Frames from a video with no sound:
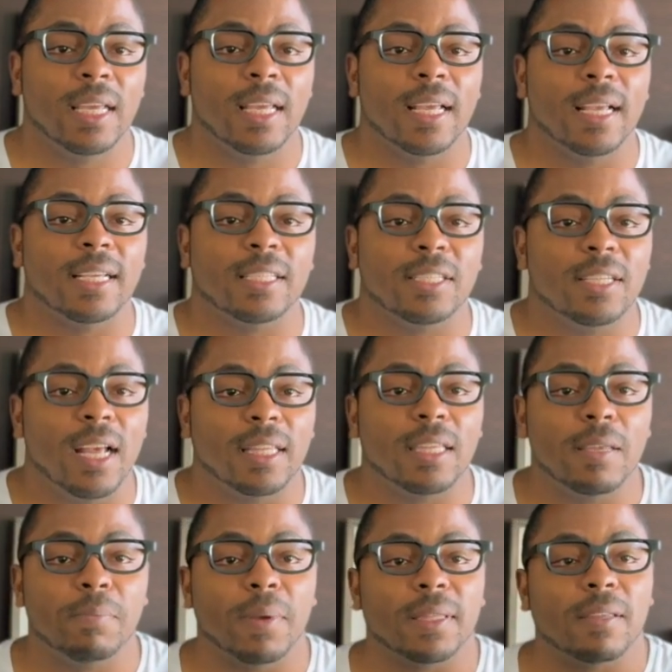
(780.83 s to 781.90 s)
is
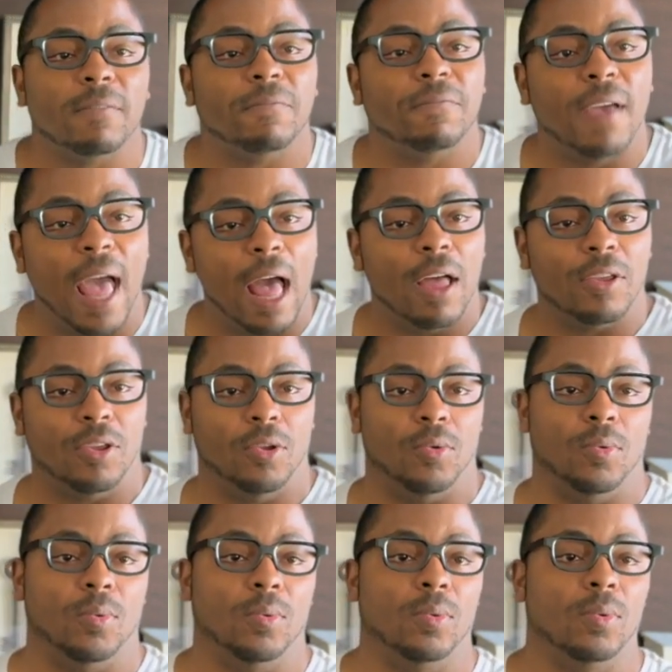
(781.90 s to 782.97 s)
nothing but the value
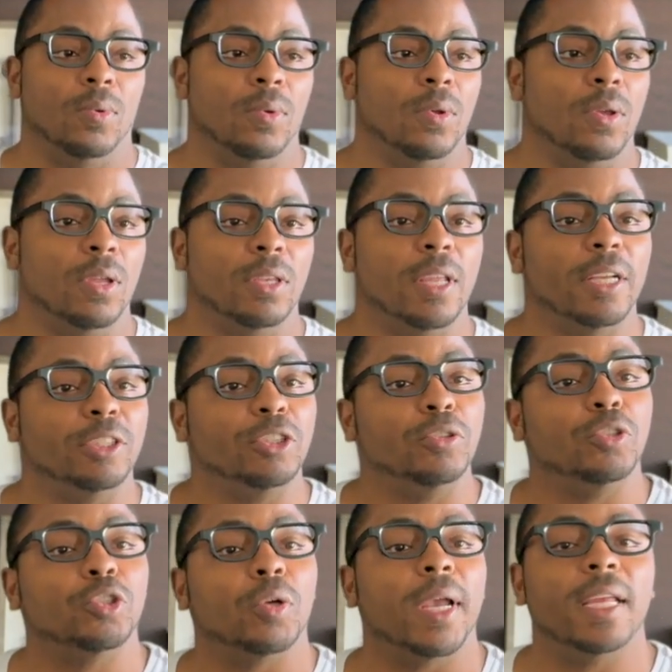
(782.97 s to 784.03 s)
that you
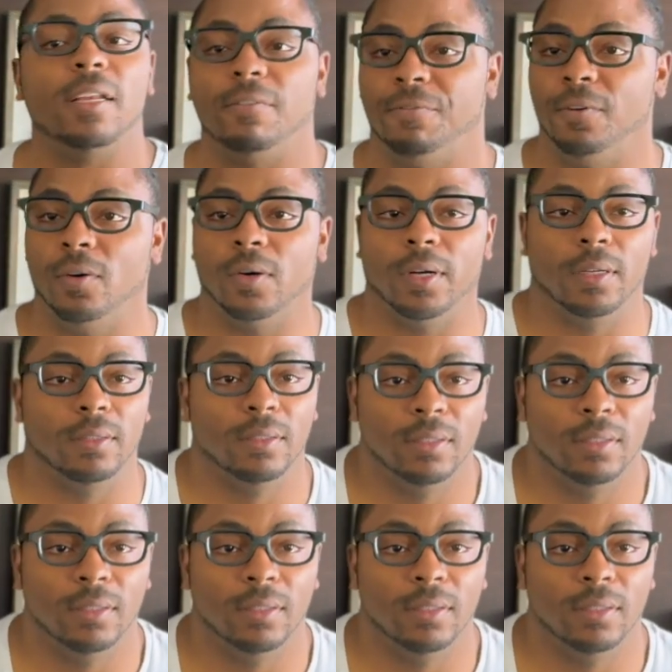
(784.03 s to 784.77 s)
traded for it.